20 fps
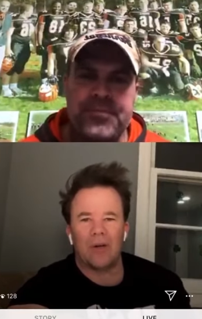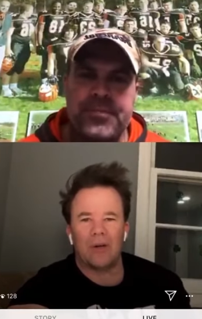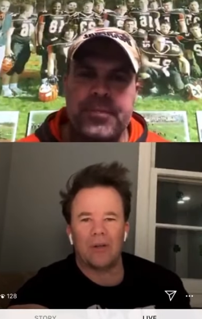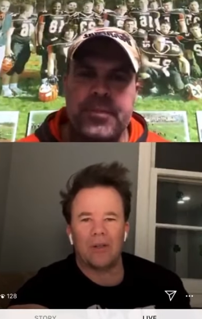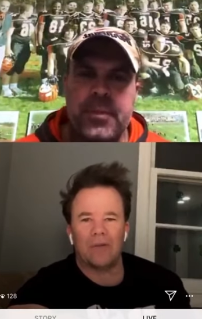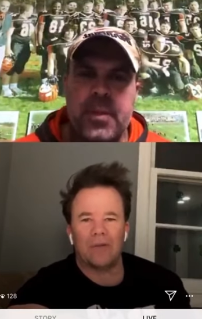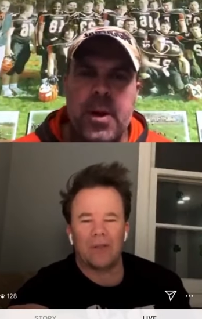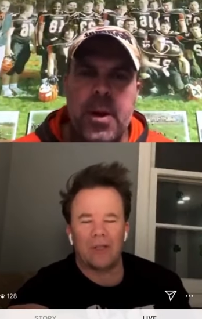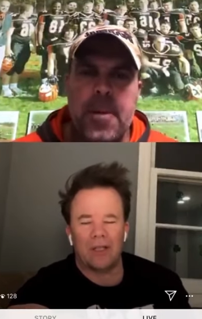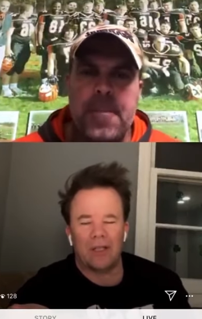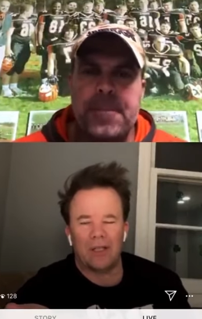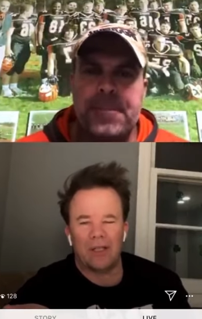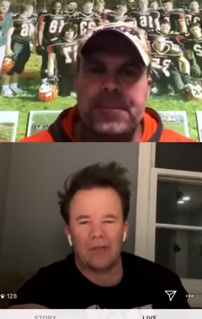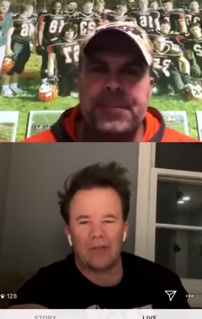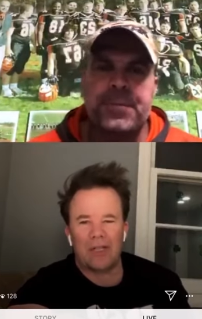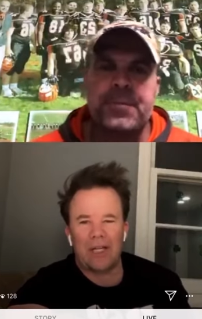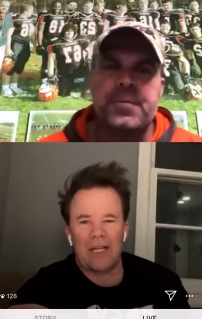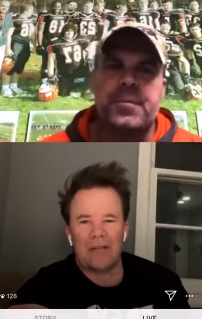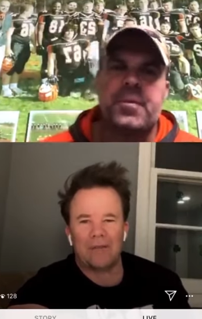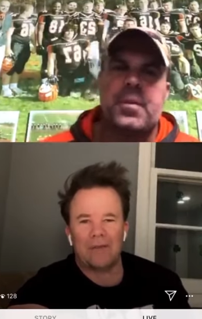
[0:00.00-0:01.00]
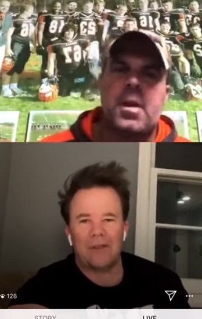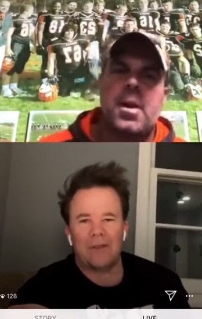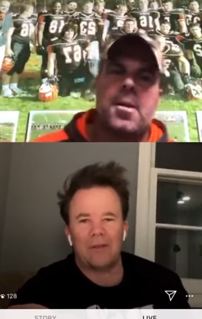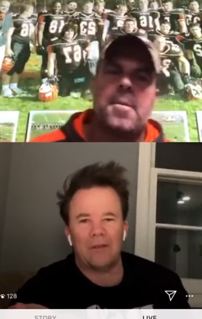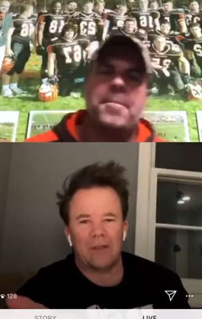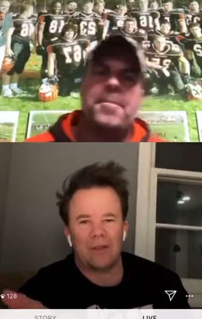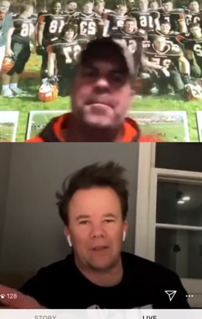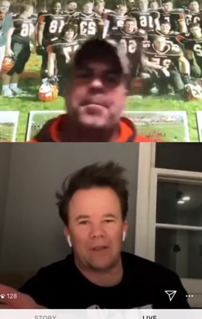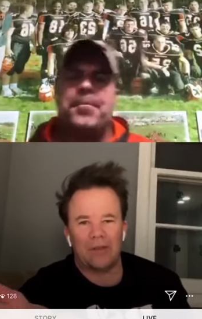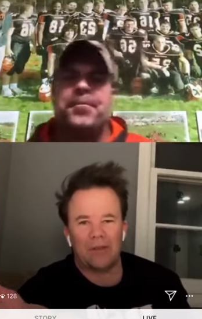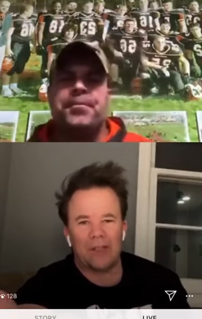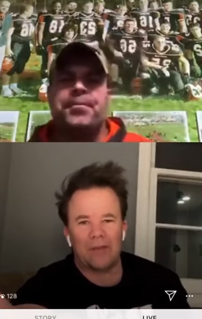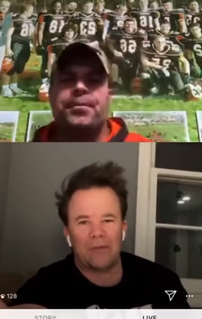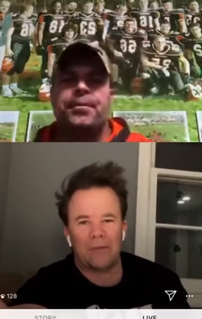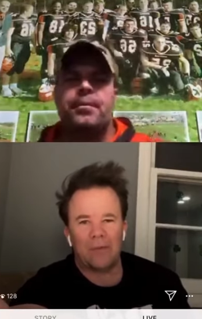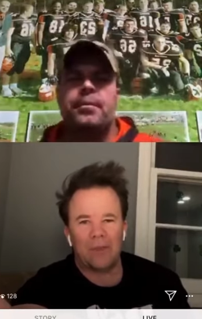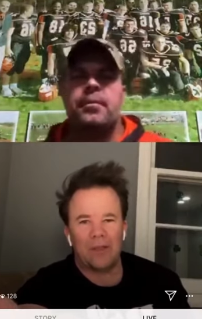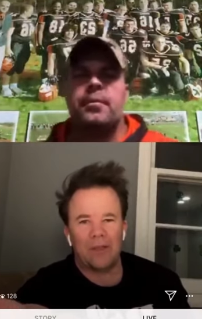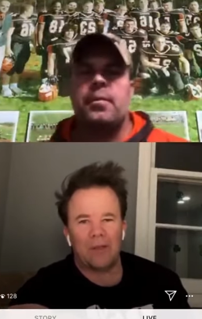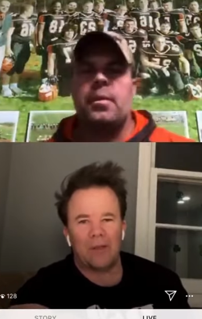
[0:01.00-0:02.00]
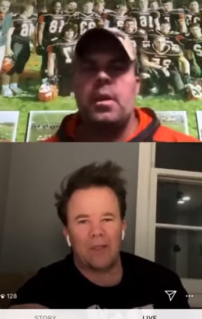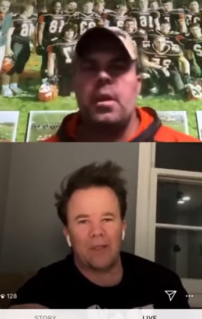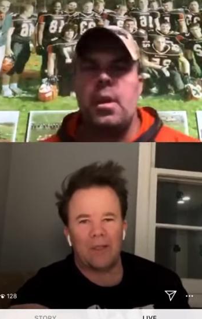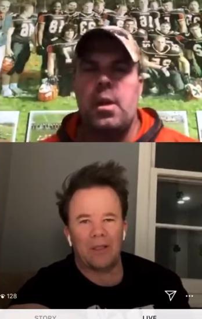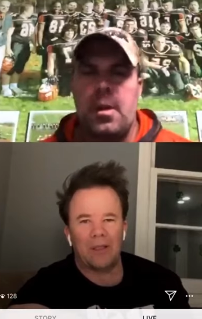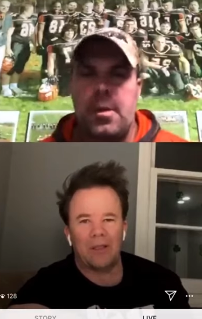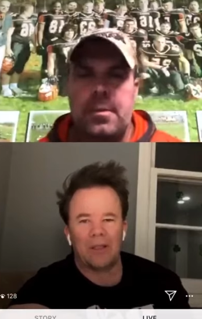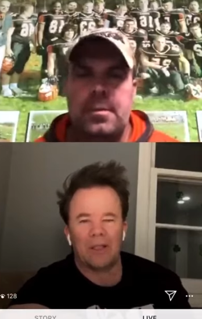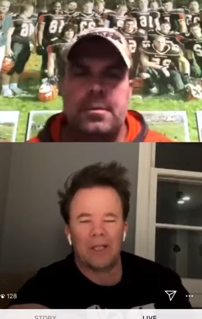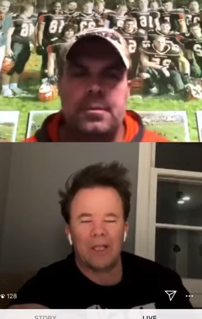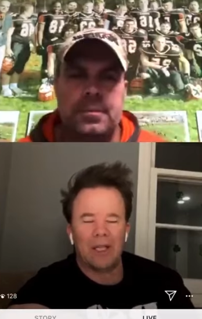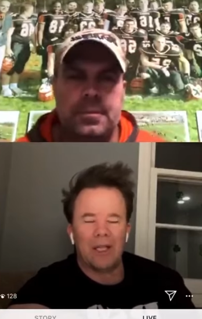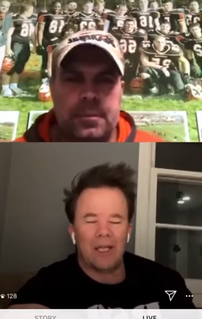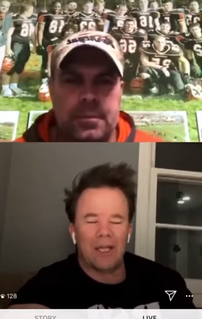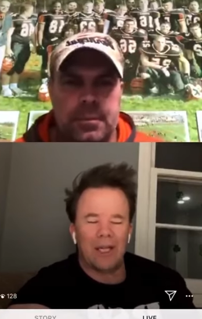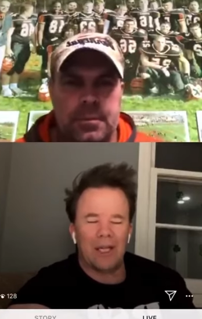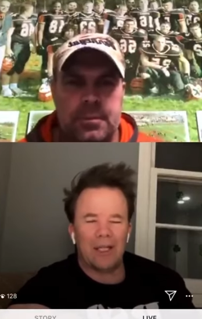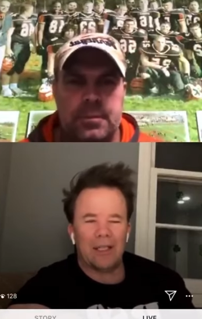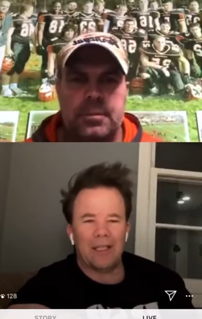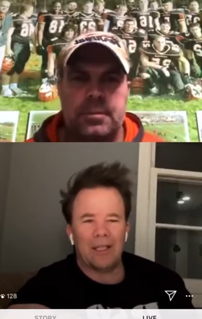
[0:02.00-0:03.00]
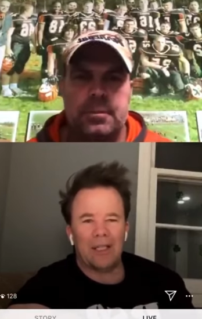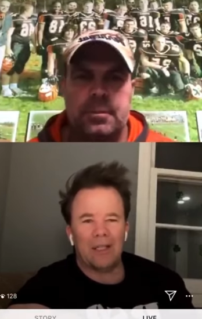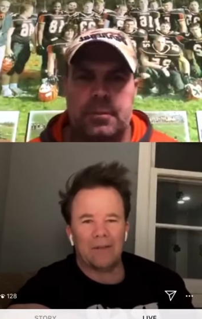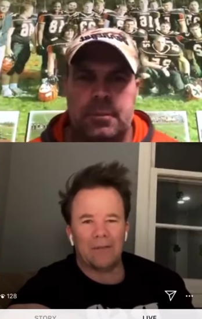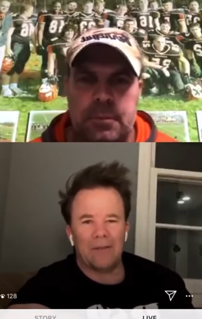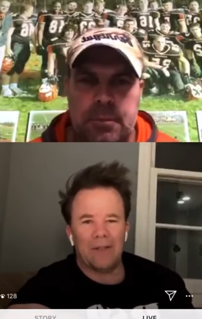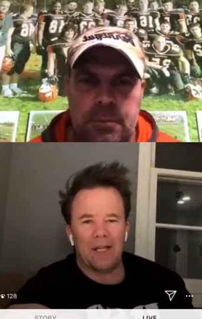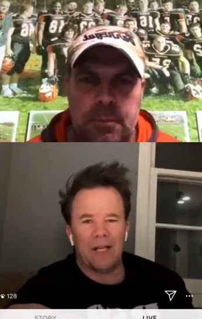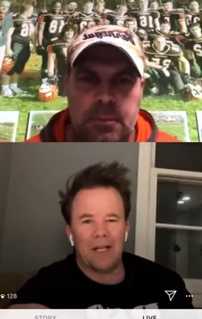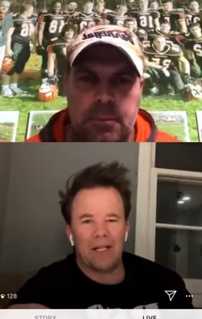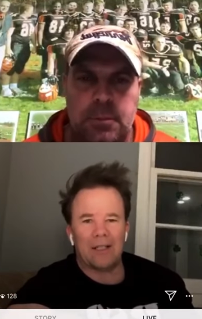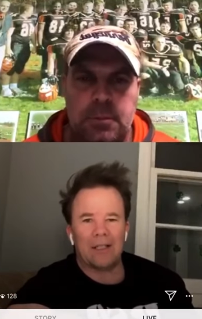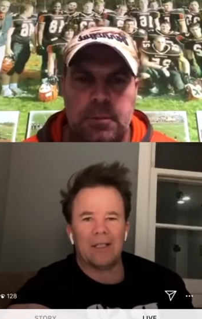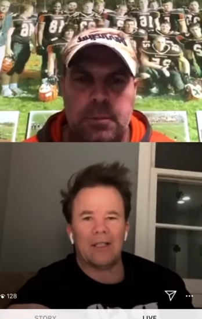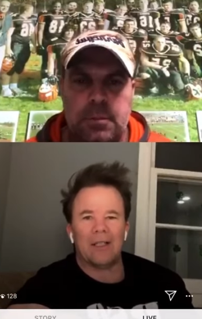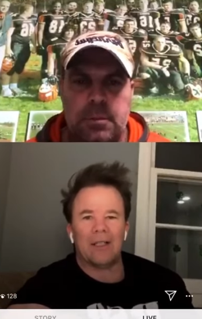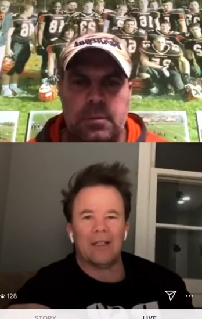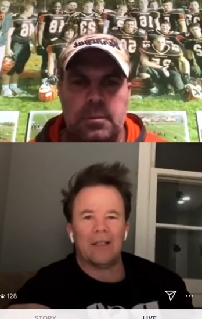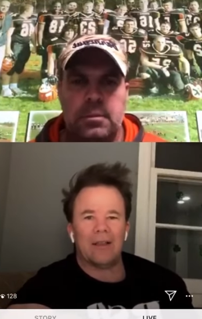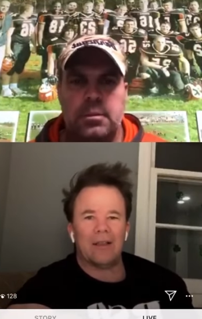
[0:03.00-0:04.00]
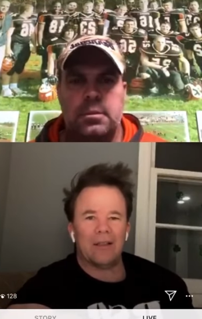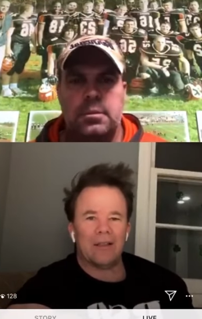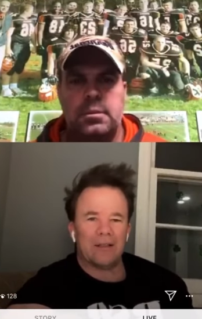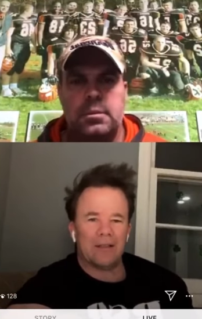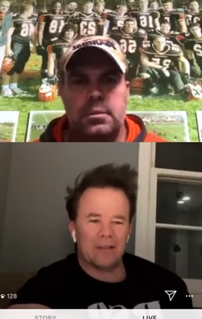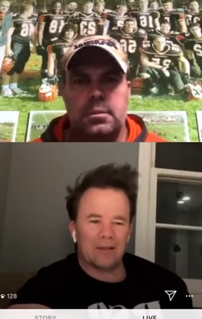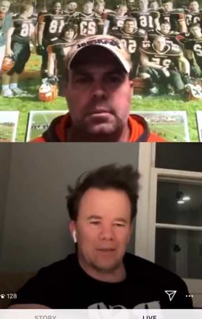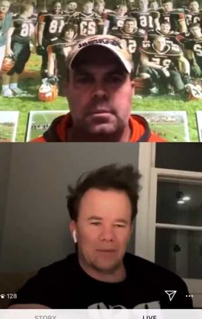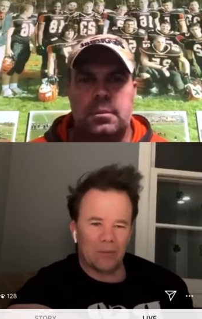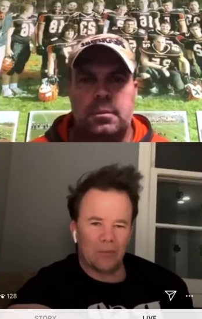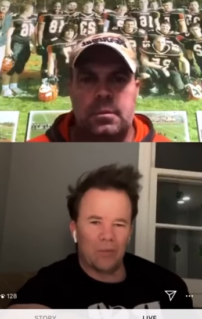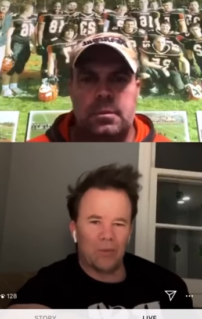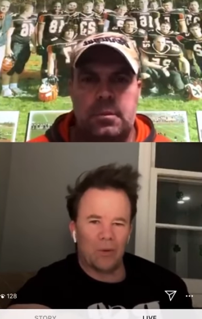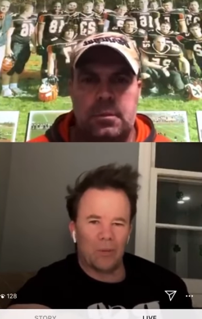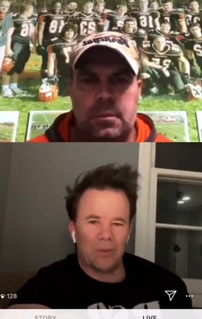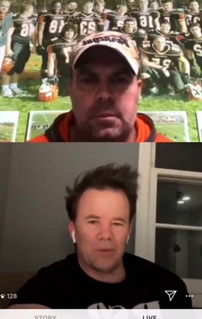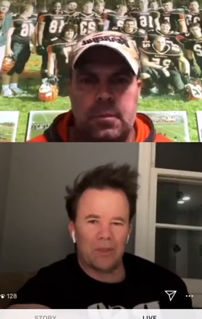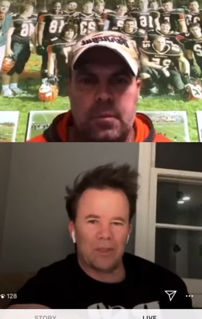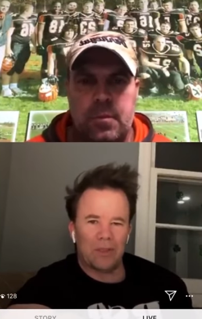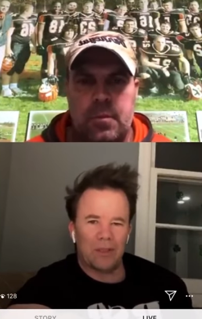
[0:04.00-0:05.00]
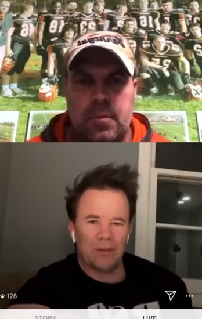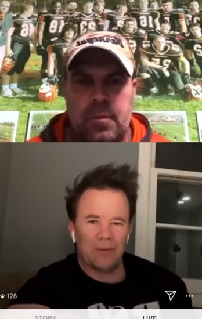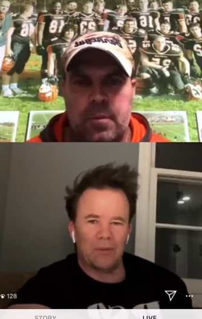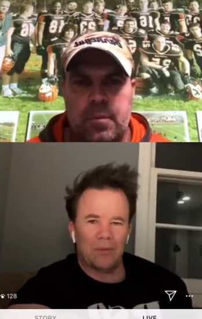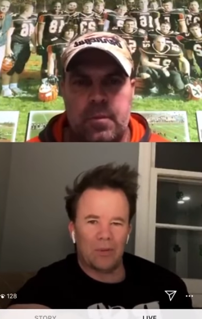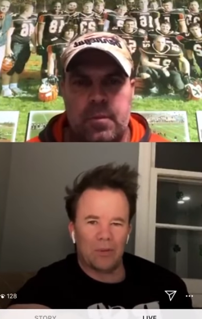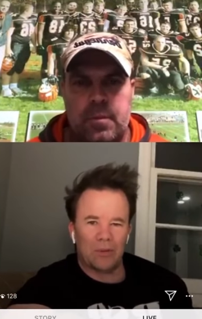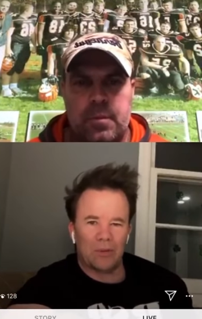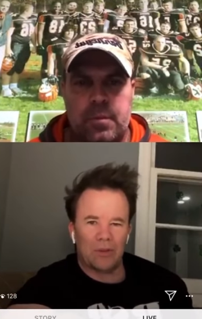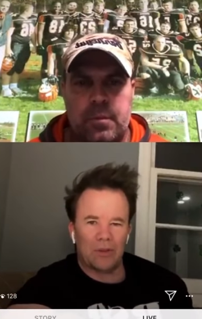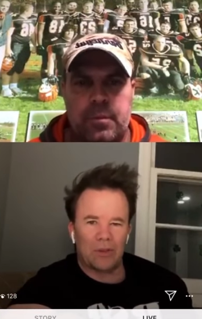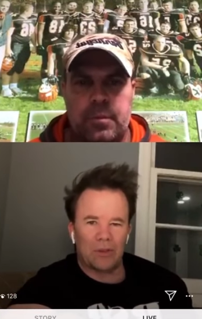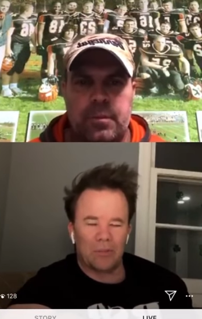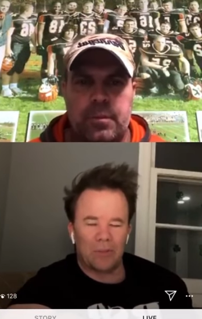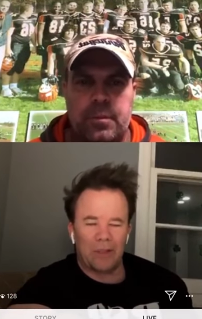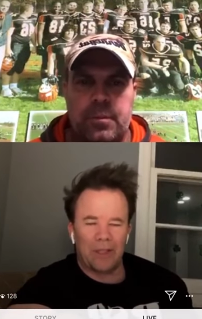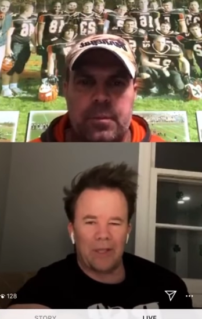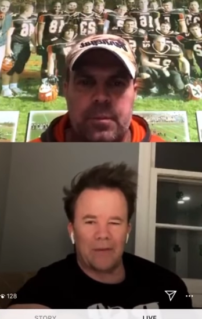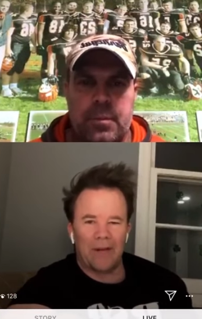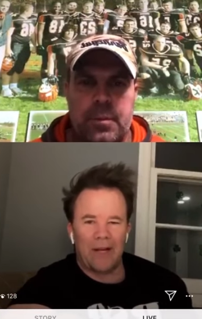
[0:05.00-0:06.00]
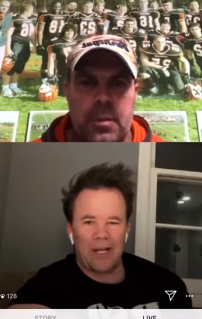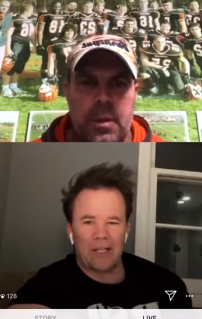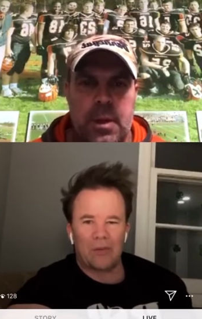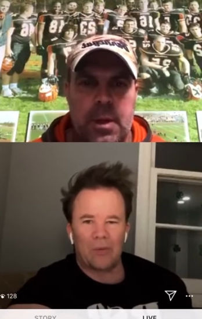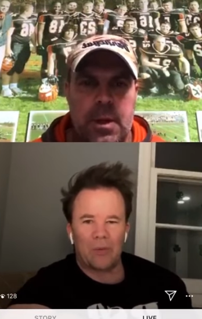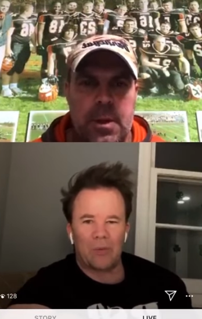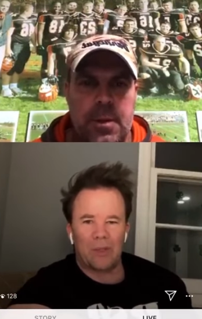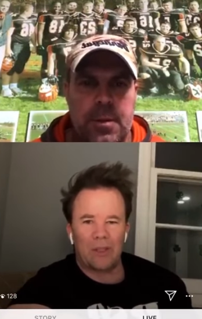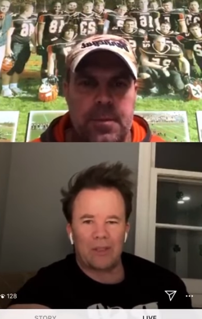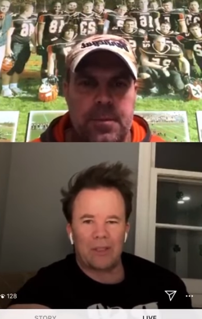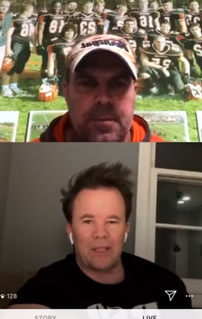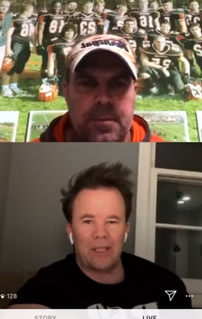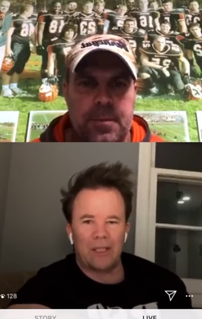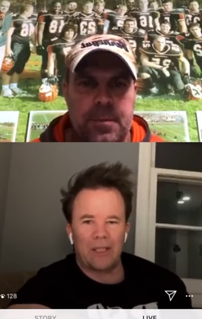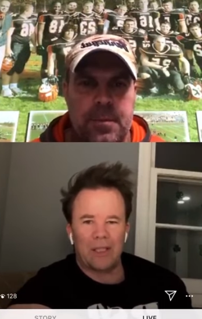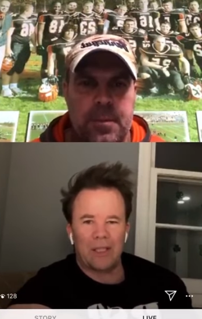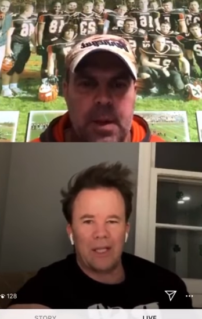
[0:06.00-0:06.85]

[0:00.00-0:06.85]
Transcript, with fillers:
Speaker 1: If you're going to get drafted, you get drafted from here to here, and then if not, this is where we see it. This is the plan of action we want to take.